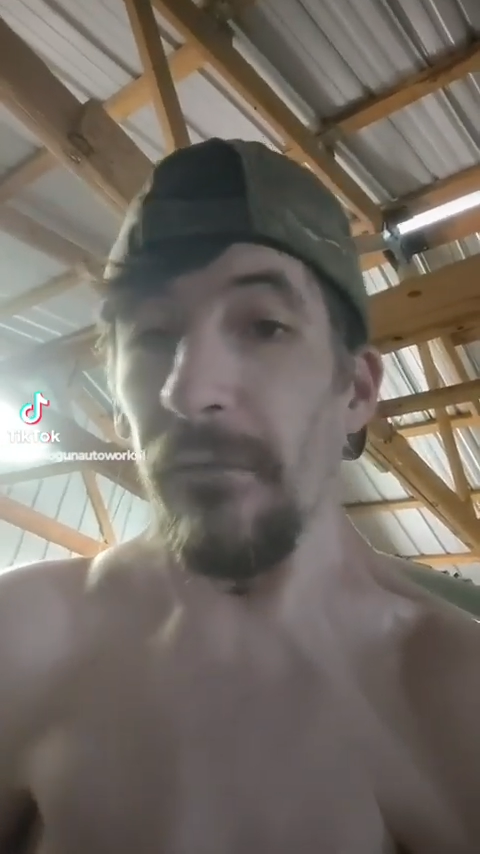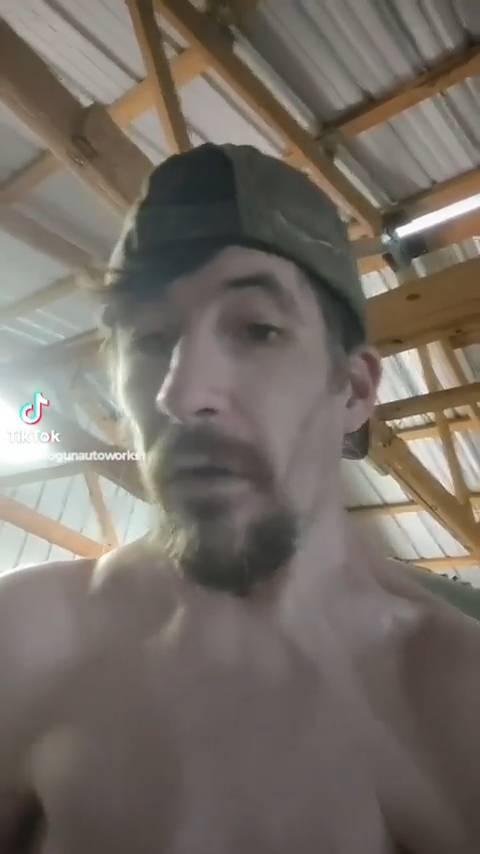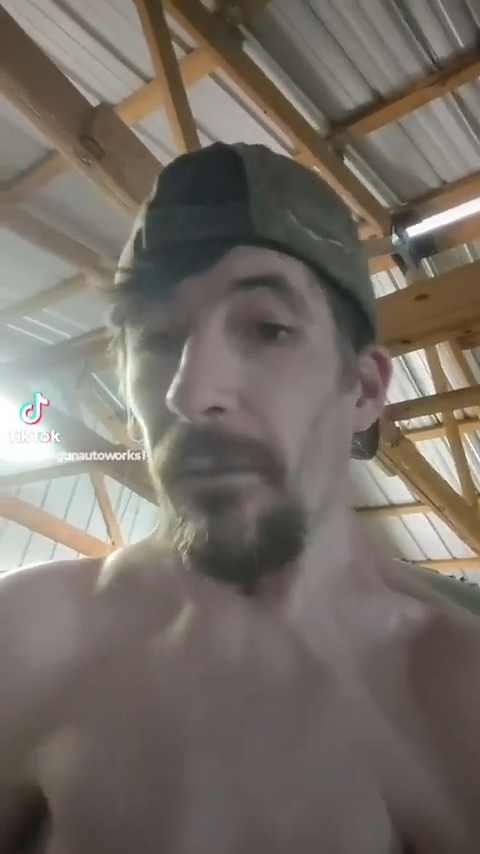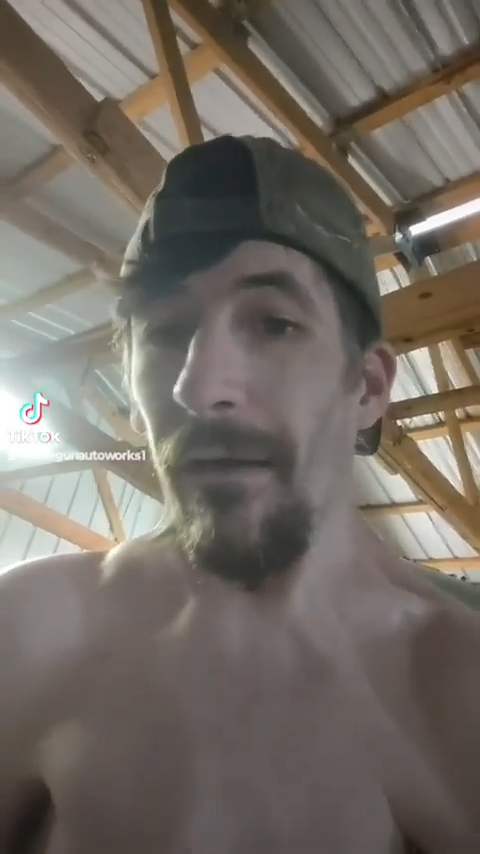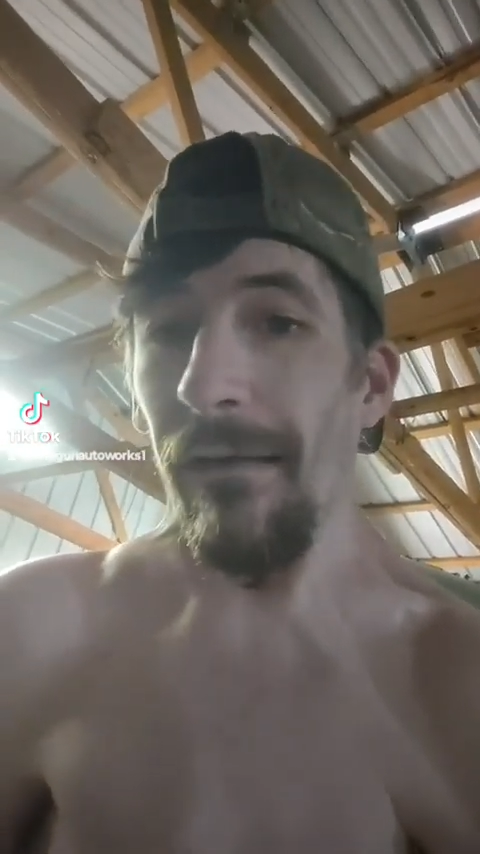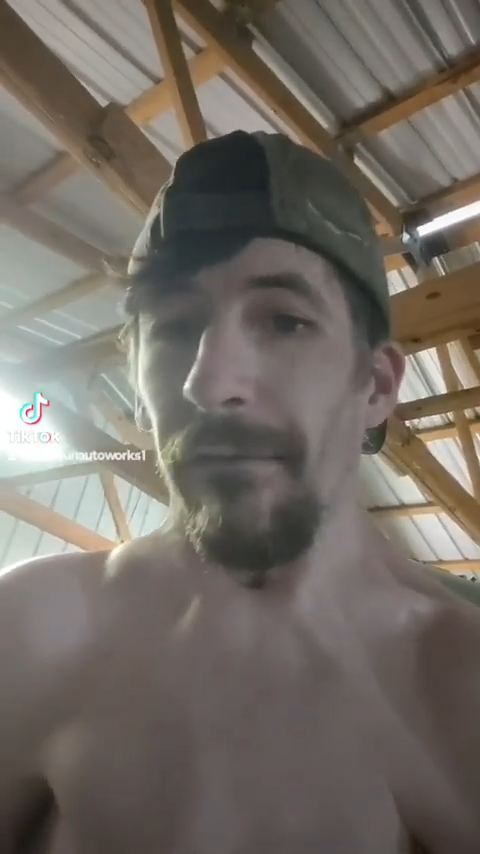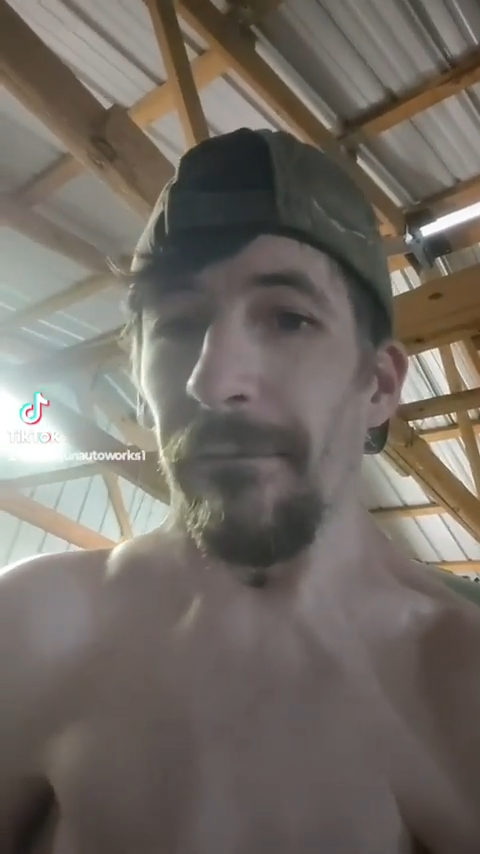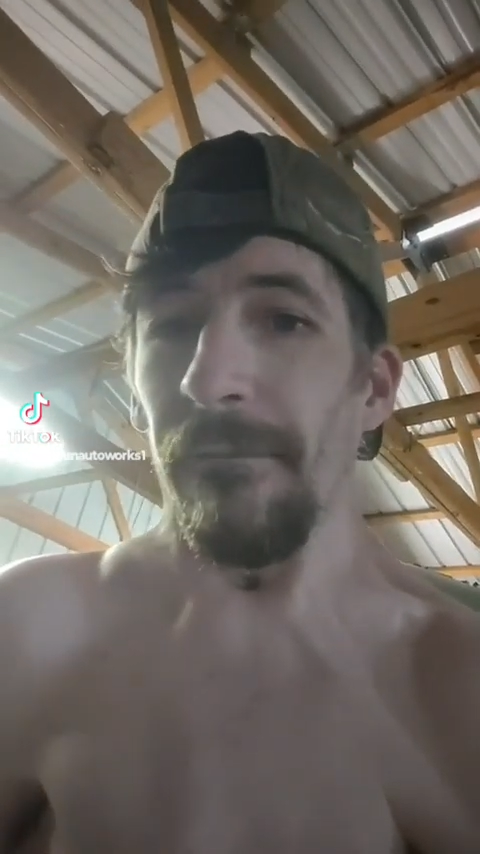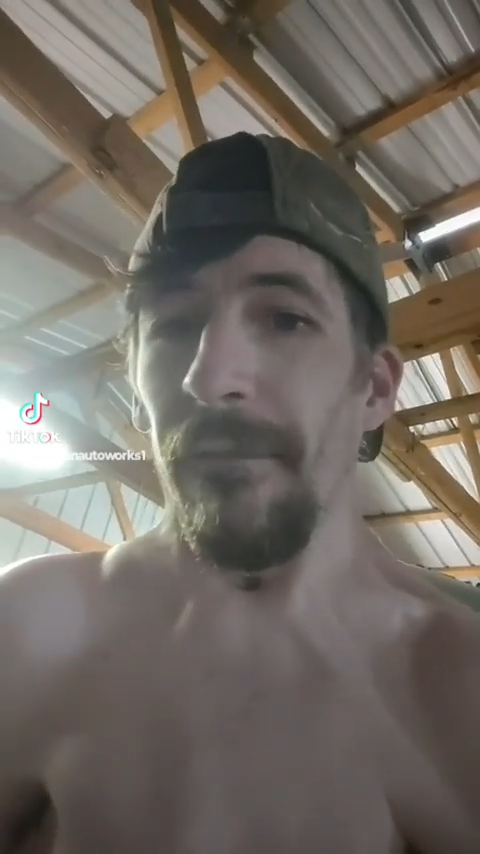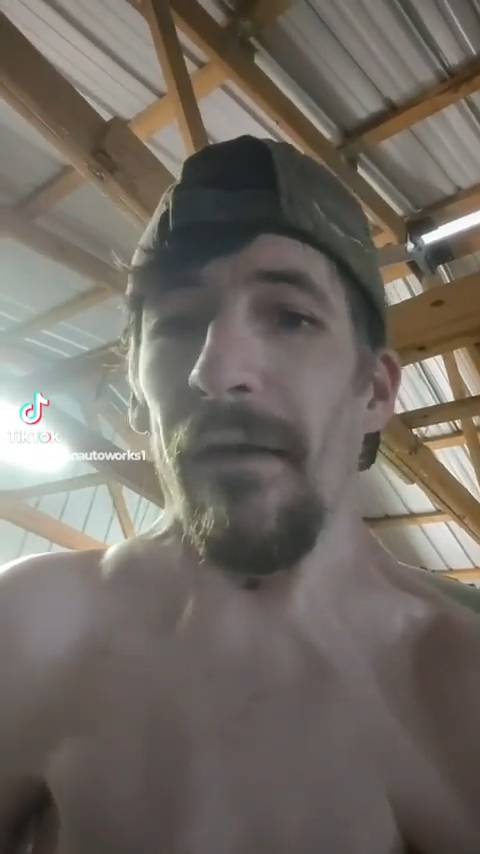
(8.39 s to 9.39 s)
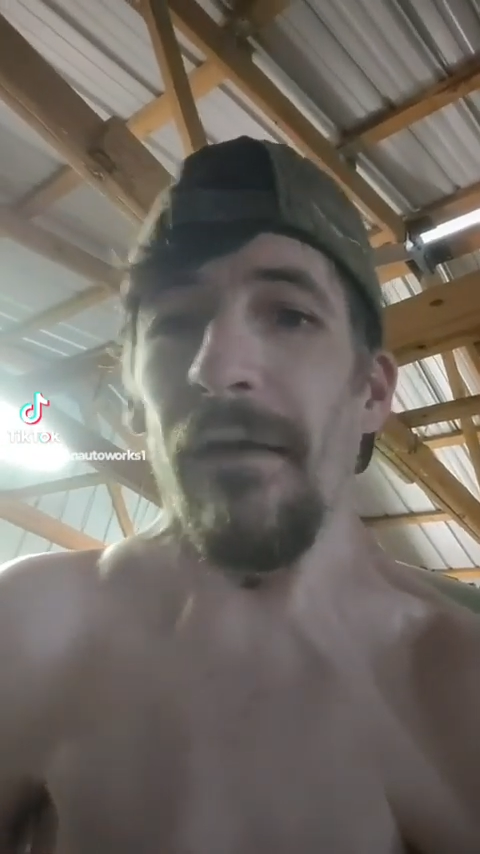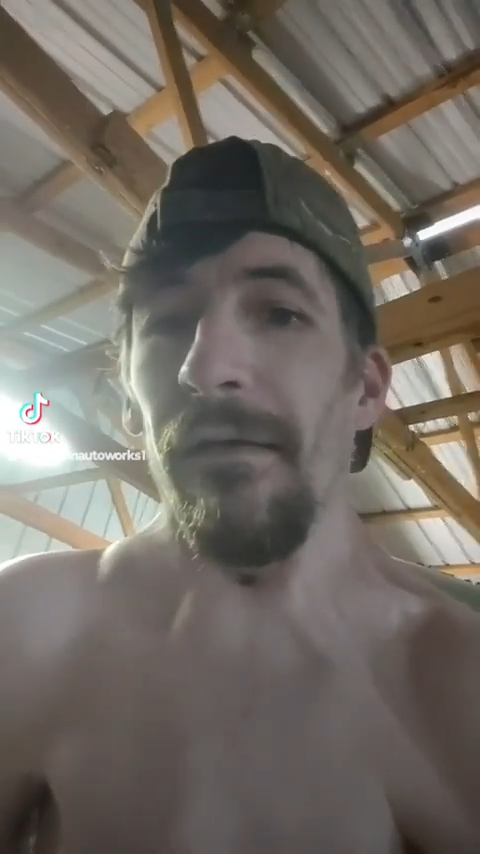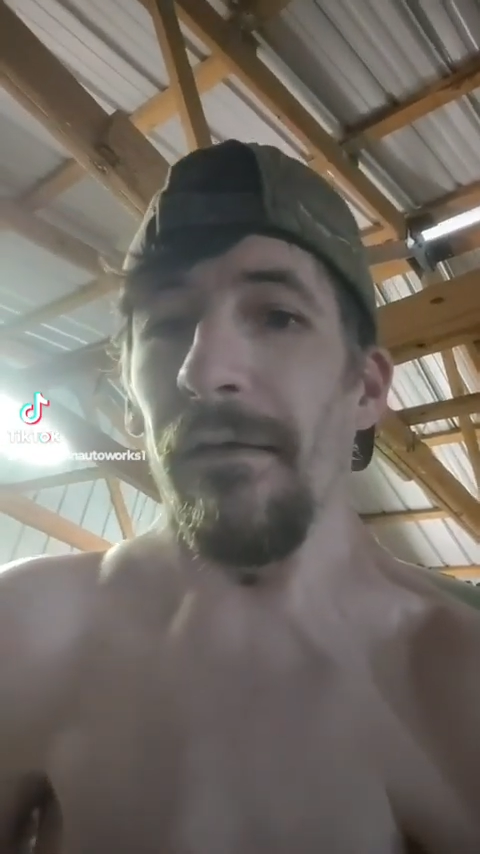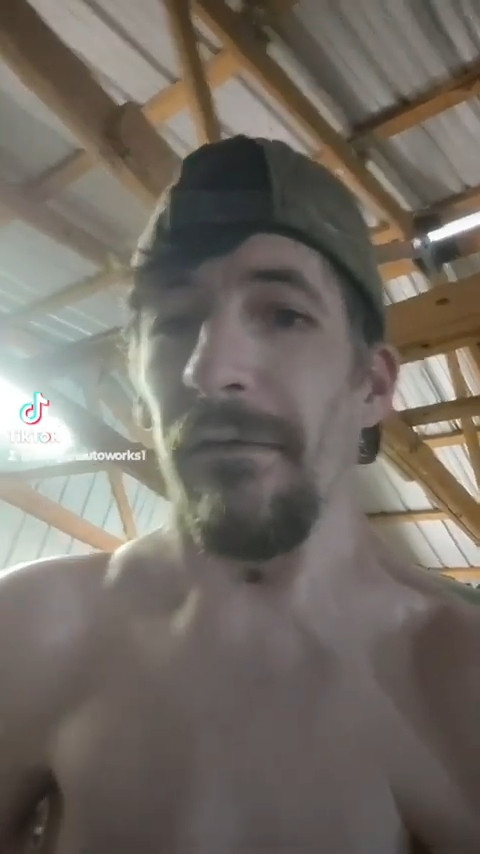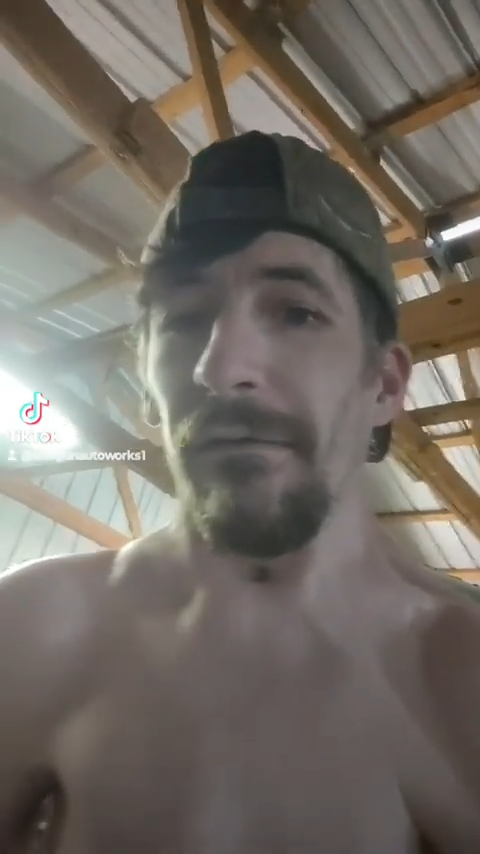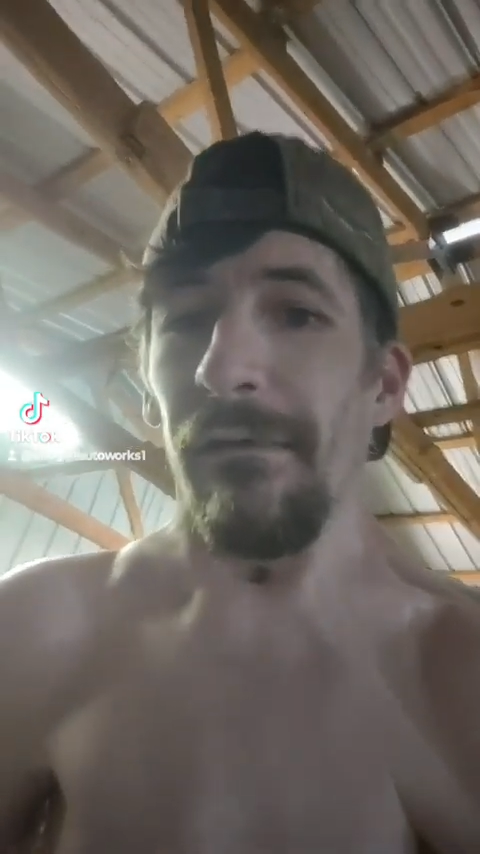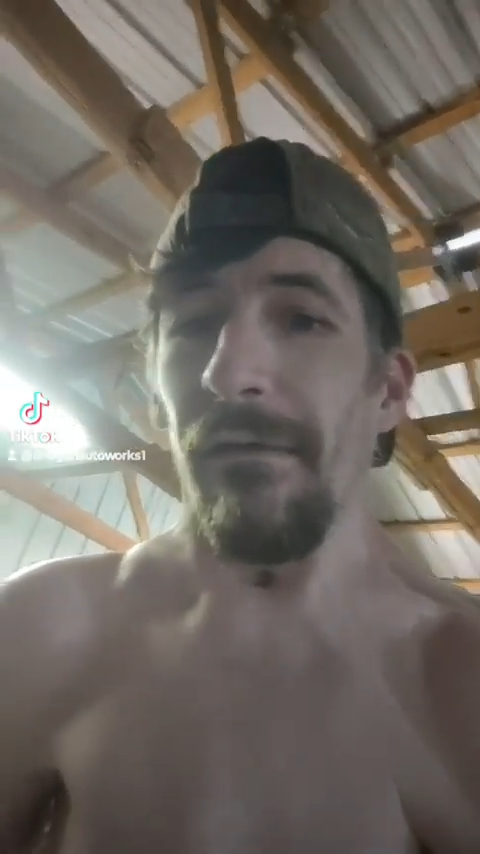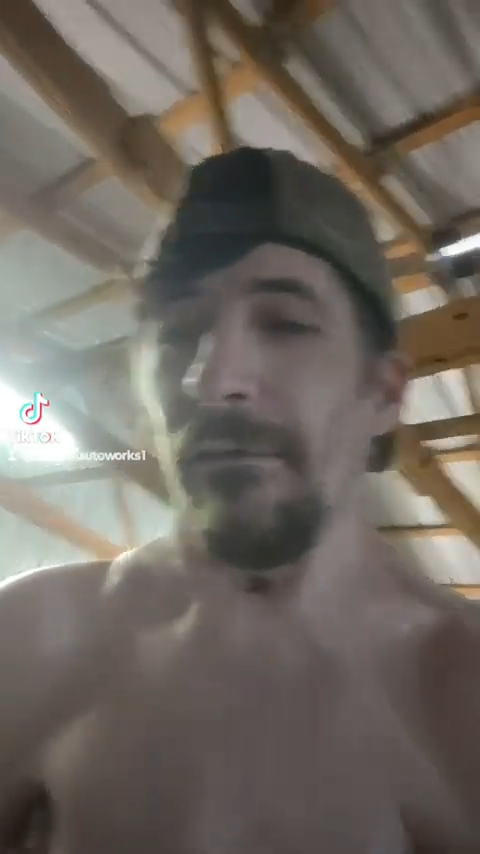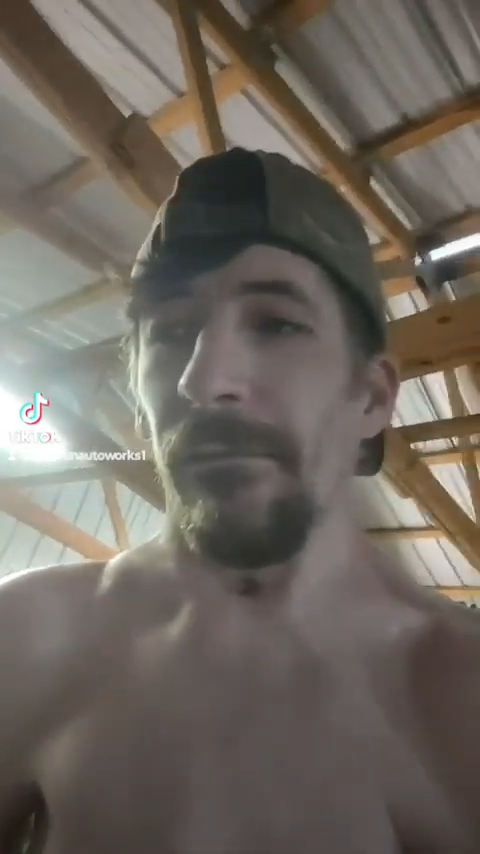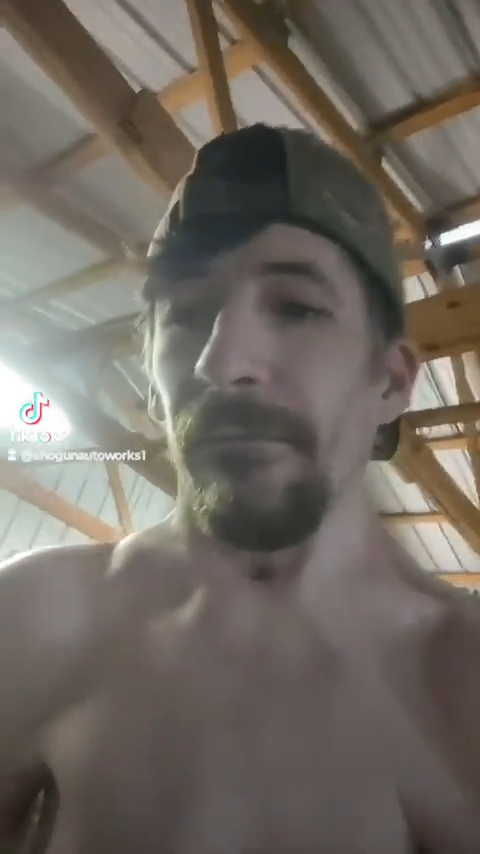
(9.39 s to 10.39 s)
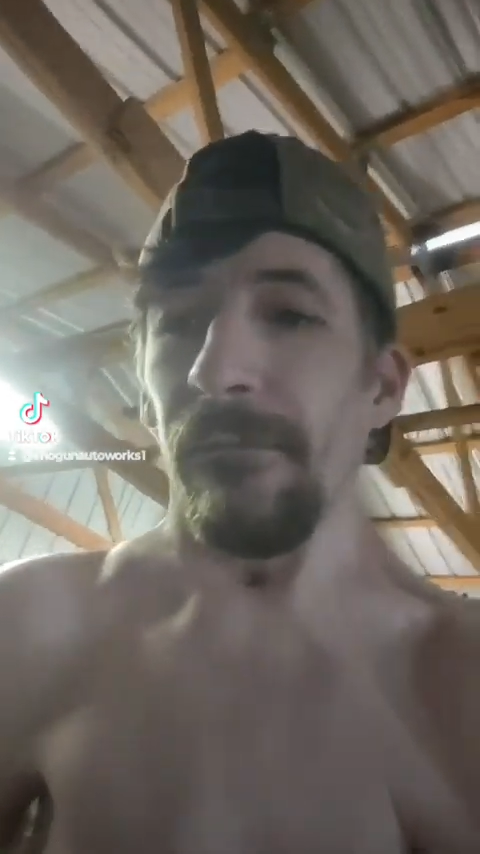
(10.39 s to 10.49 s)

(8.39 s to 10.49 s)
carbureted. Here's the deal.